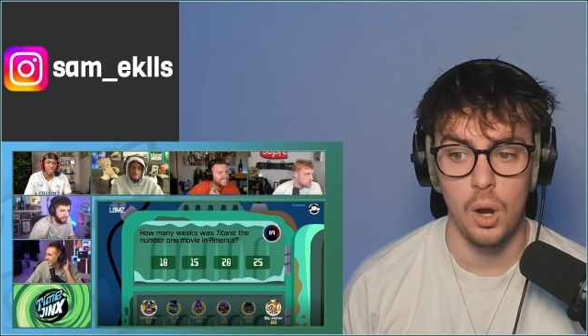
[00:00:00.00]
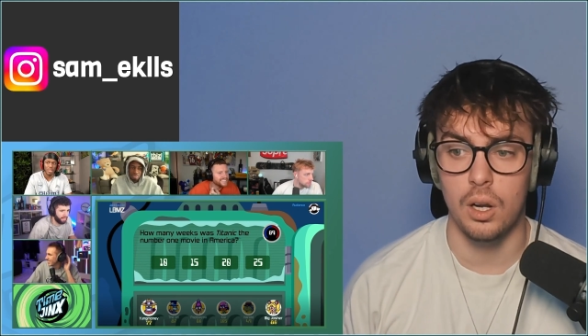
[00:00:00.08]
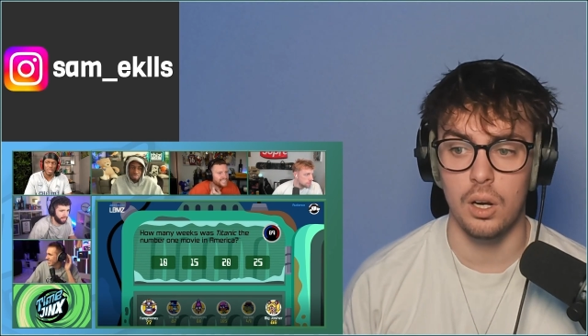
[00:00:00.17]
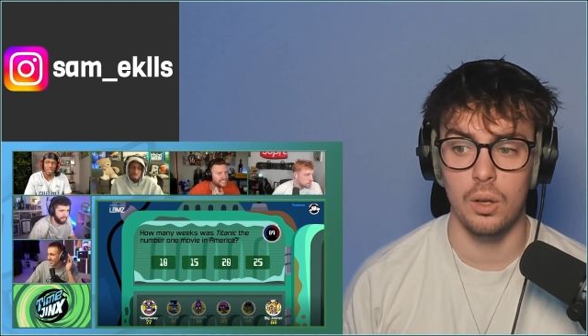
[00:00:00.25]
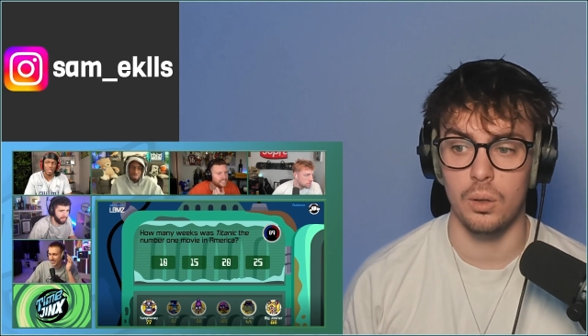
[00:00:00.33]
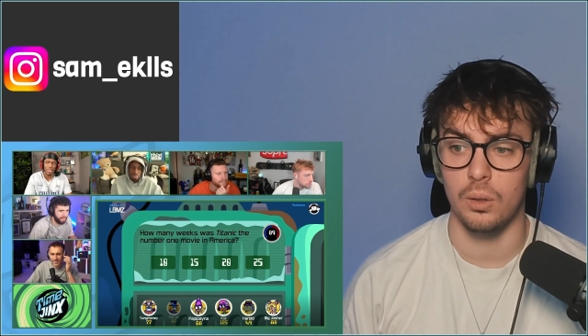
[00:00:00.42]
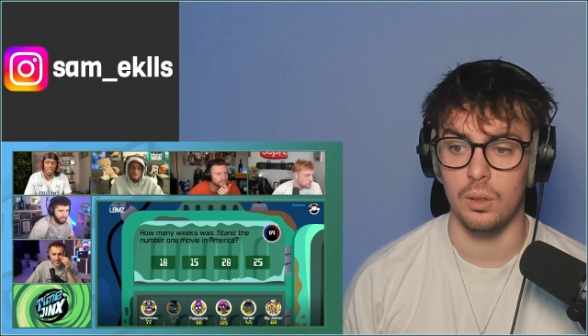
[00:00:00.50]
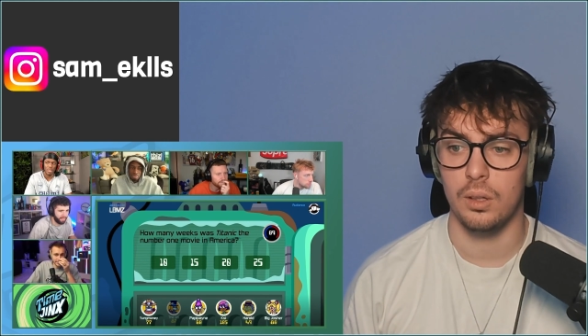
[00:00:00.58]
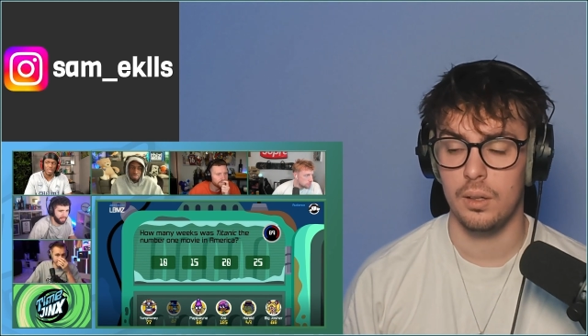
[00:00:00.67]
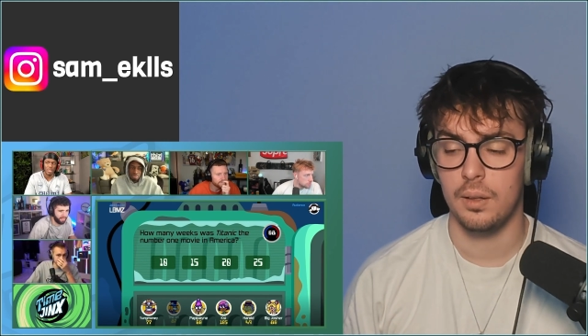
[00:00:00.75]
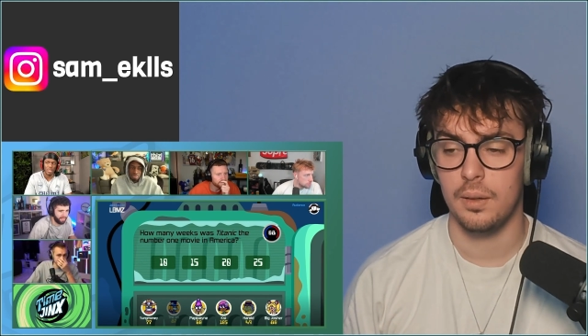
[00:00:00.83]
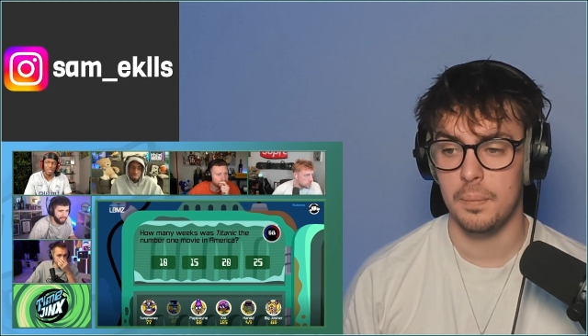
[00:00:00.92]
clue.
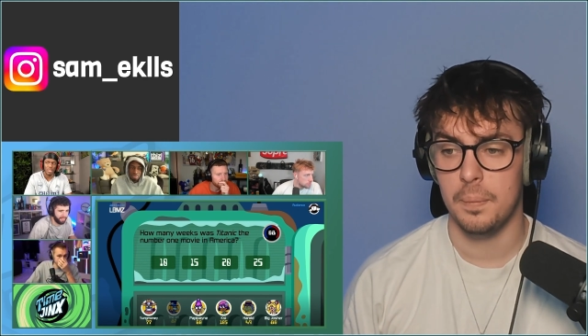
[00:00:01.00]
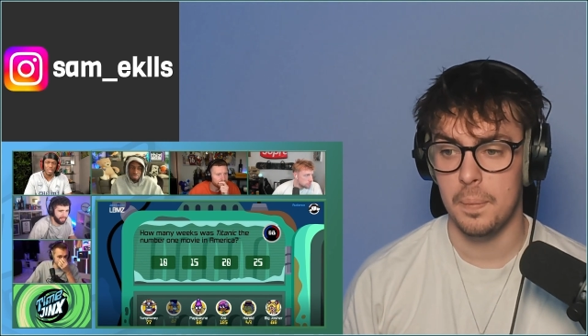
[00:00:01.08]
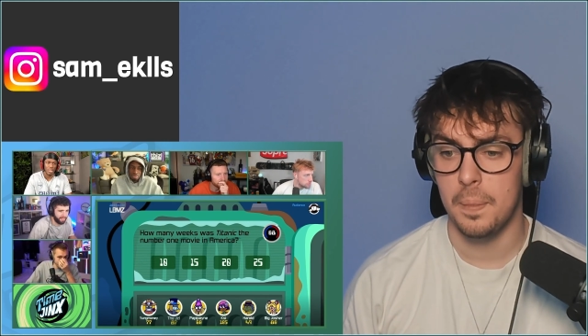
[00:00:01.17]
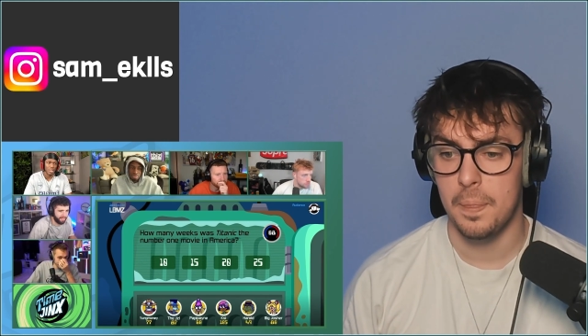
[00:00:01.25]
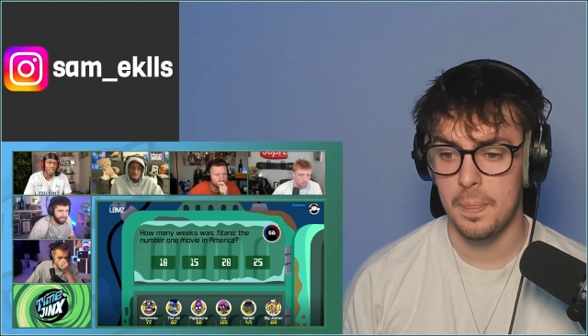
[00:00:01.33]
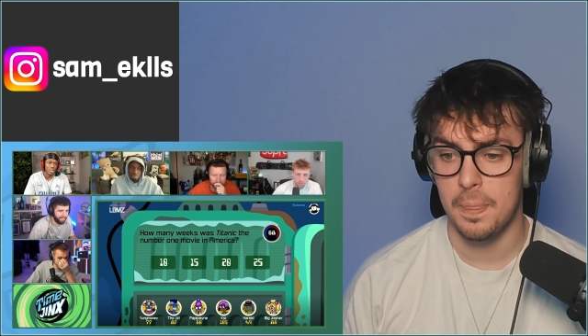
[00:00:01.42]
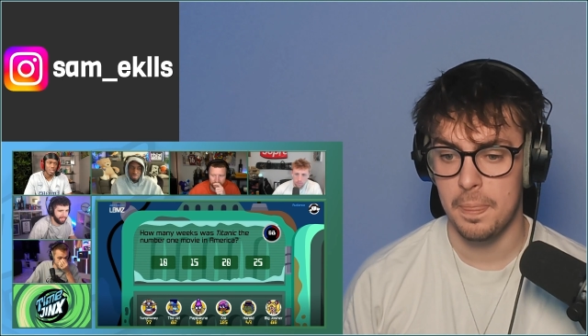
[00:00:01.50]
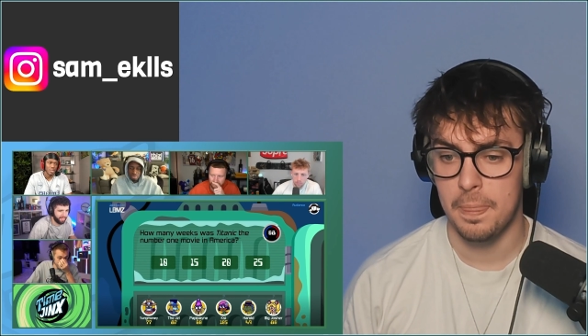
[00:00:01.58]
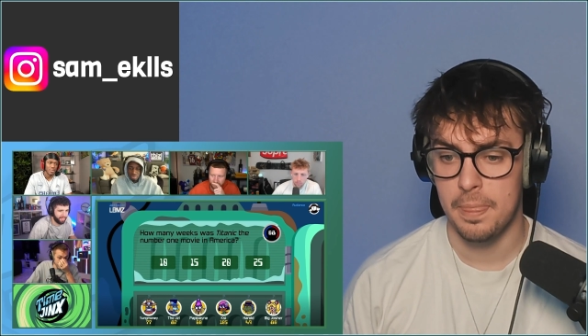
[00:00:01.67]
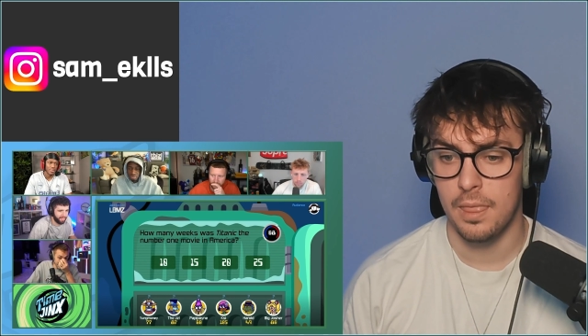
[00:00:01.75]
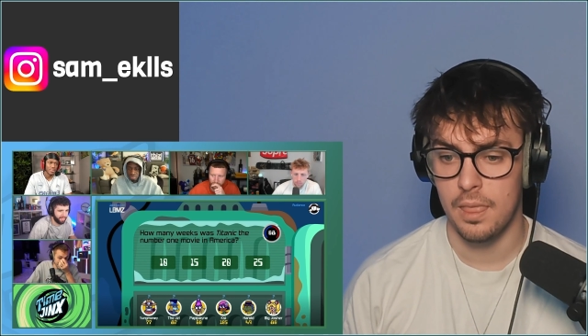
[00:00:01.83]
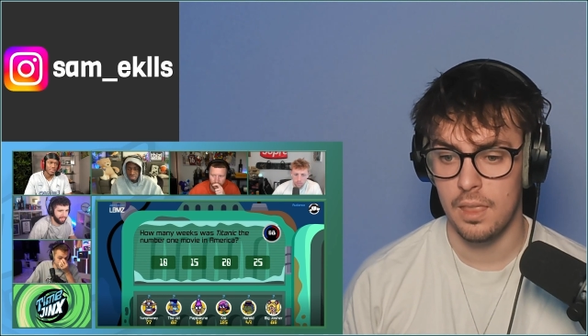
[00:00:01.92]

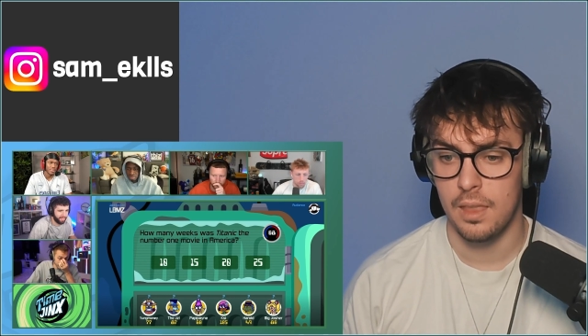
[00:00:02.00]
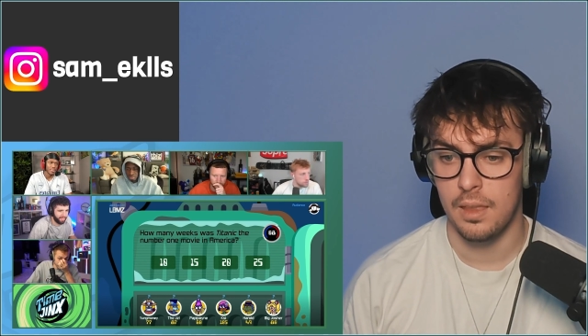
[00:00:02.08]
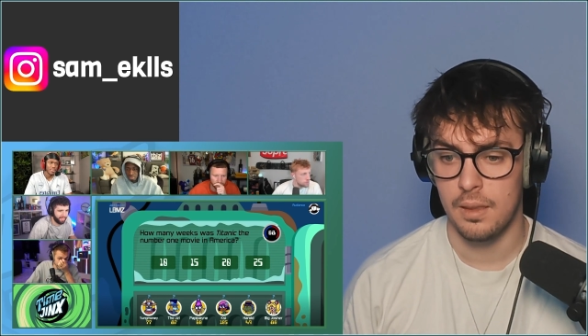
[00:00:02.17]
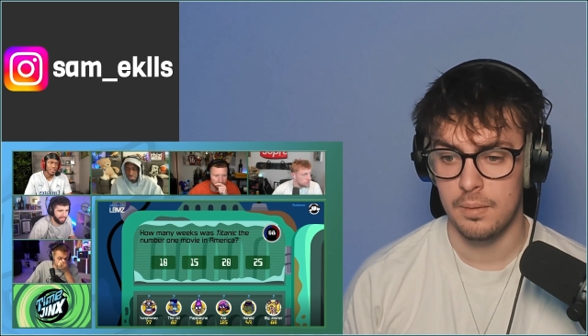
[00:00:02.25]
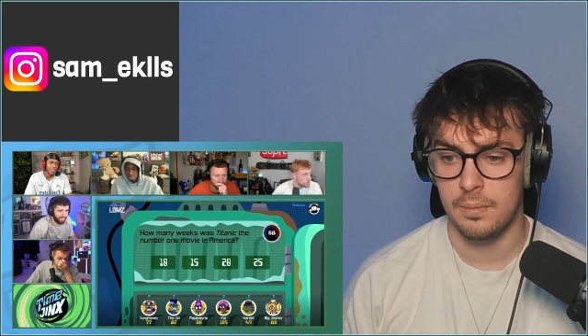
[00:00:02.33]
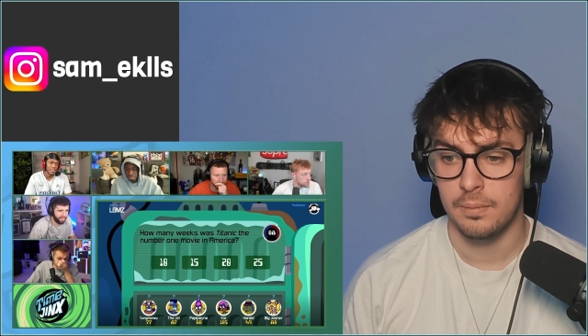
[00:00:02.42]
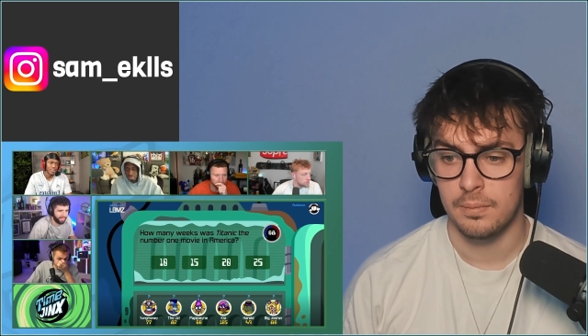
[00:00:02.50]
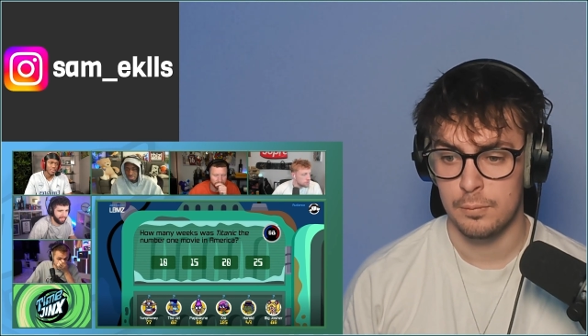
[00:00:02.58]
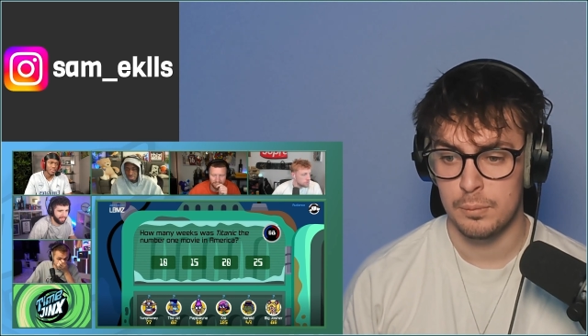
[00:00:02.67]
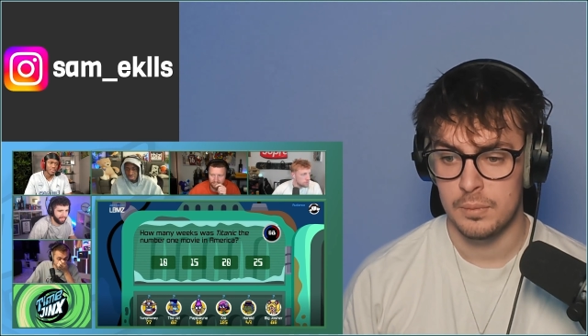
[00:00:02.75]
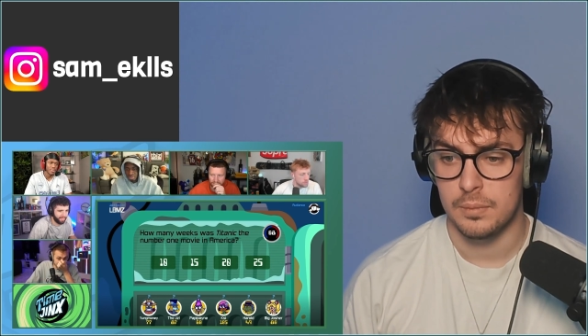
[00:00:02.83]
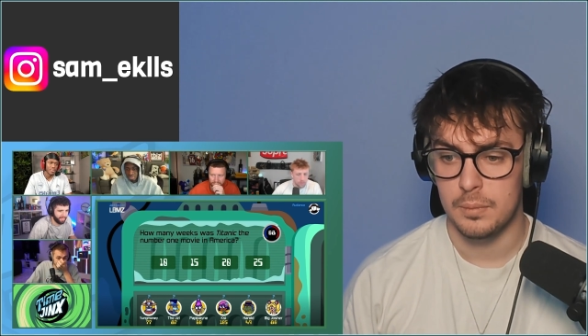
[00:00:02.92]
I have. Oh
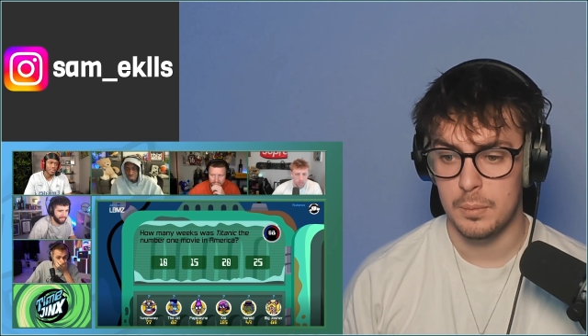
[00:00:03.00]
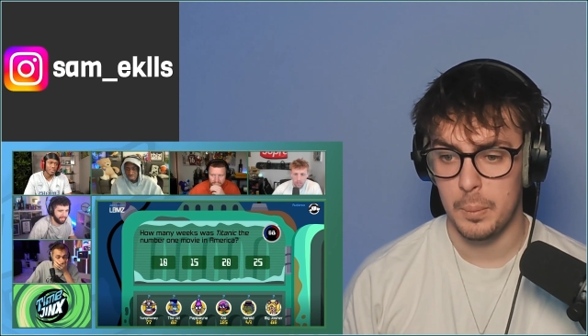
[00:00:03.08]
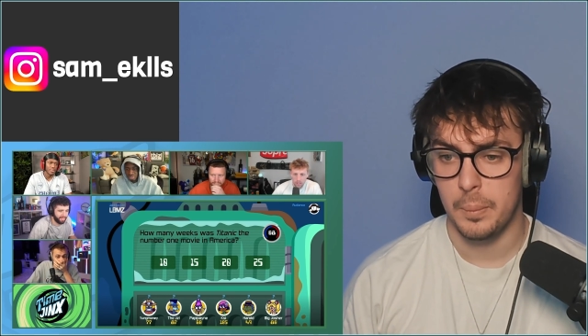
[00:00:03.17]
no.